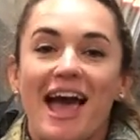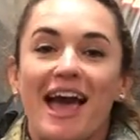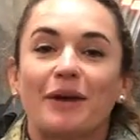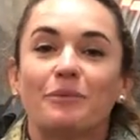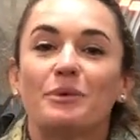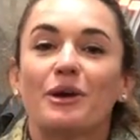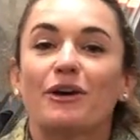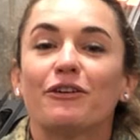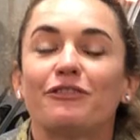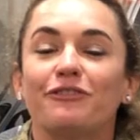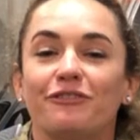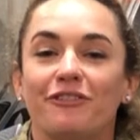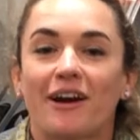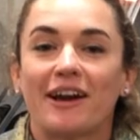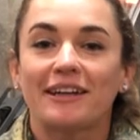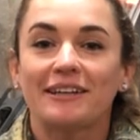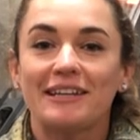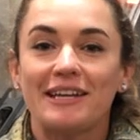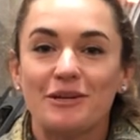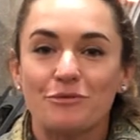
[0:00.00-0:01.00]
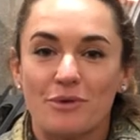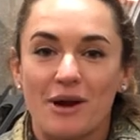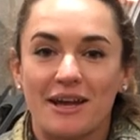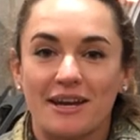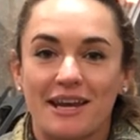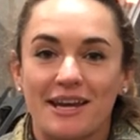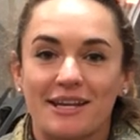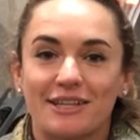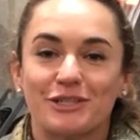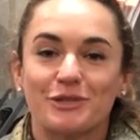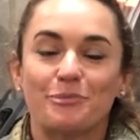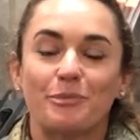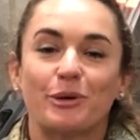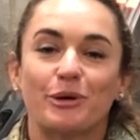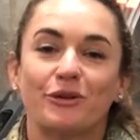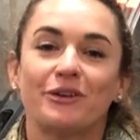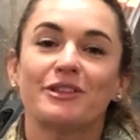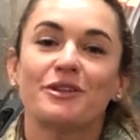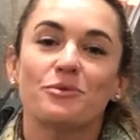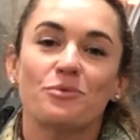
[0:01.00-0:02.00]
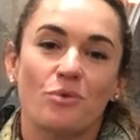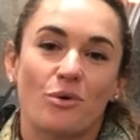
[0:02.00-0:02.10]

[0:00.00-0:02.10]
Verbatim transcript: and we are finally ready to put her in the